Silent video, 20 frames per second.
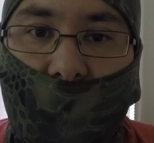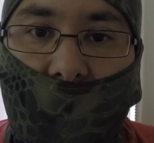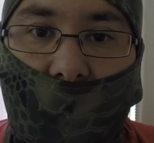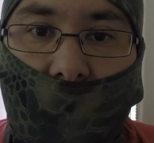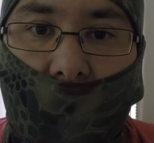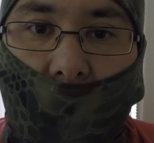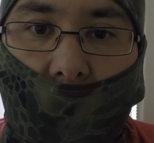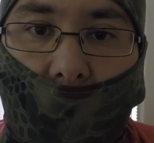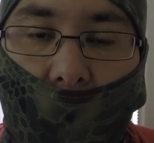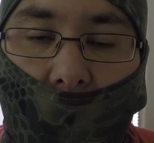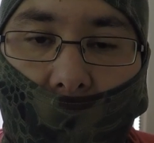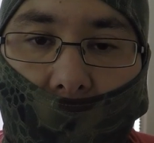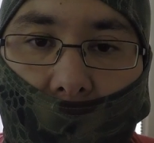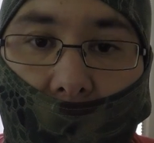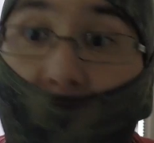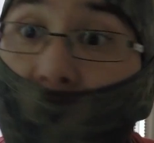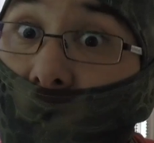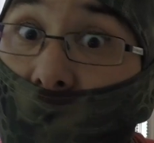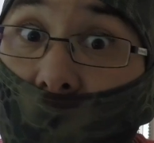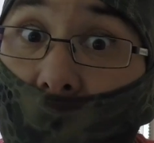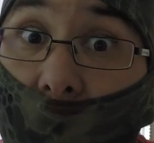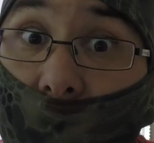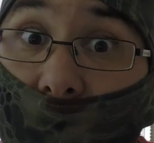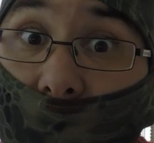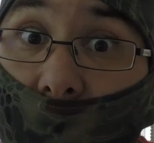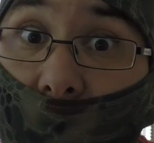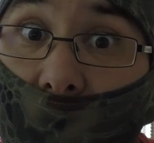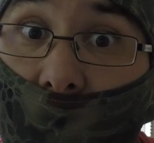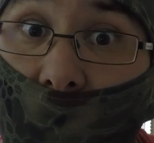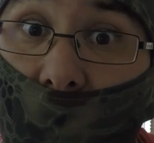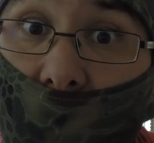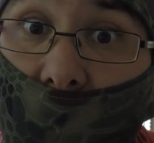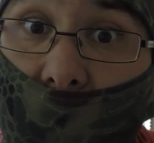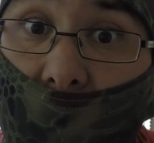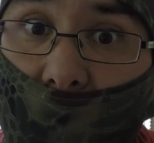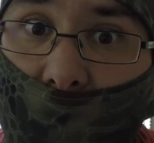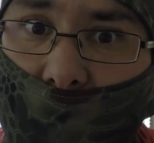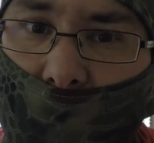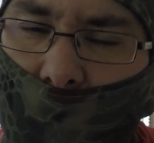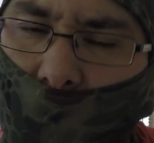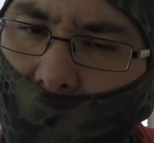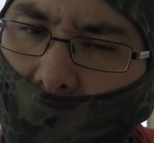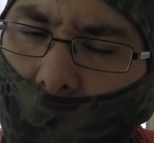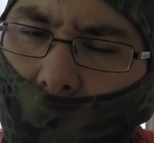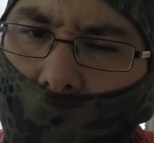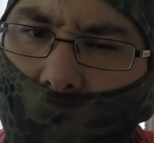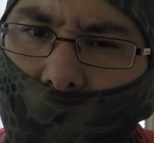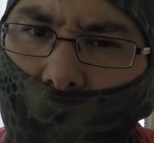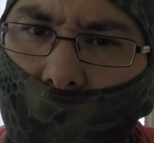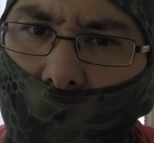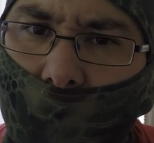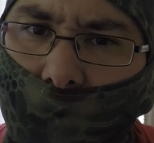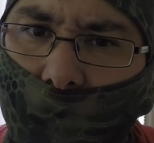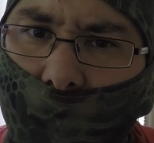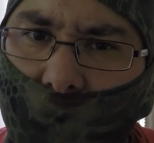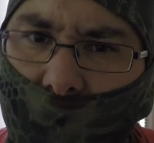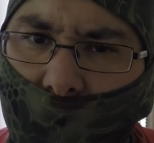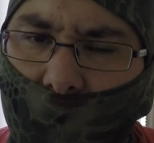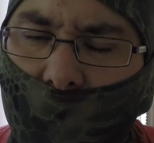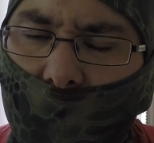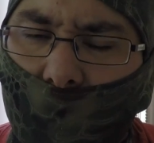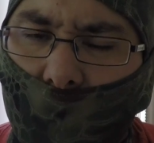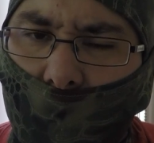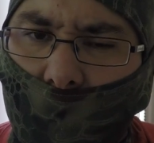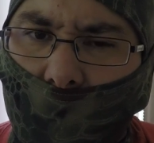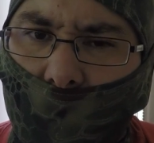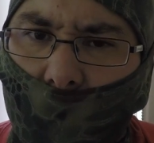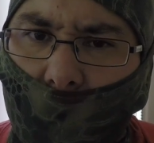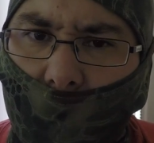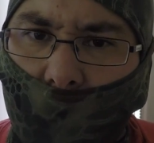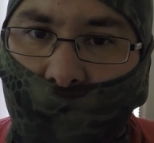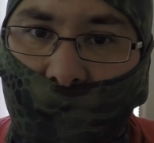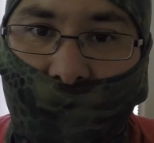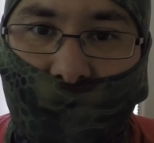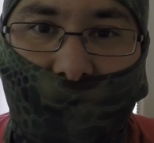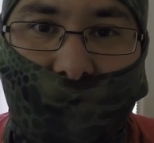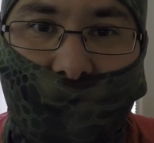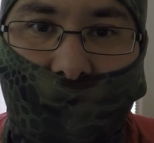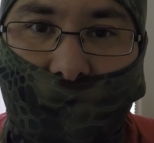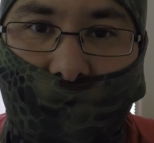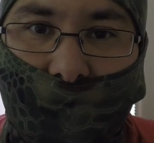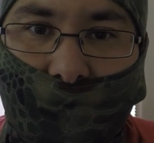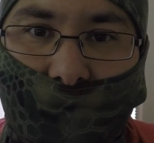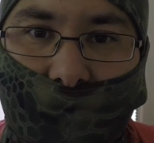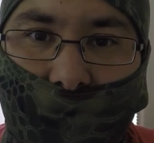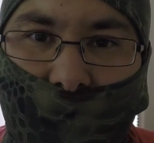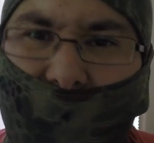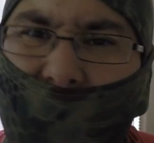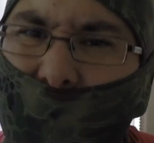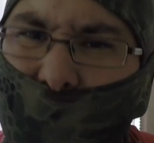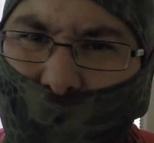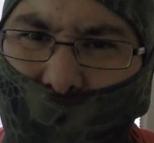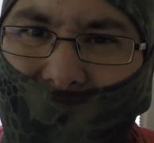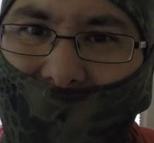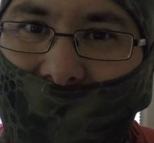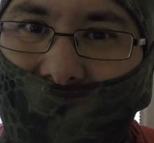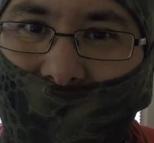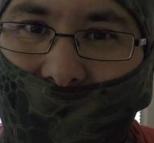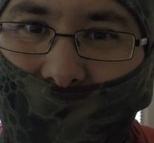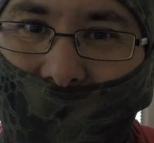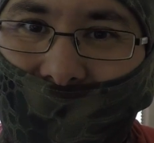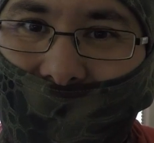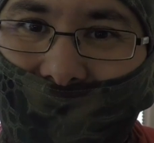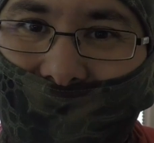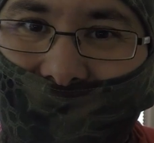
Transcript: just go outside now and do that because it's a bit hard to do it here inside. Back in a minute.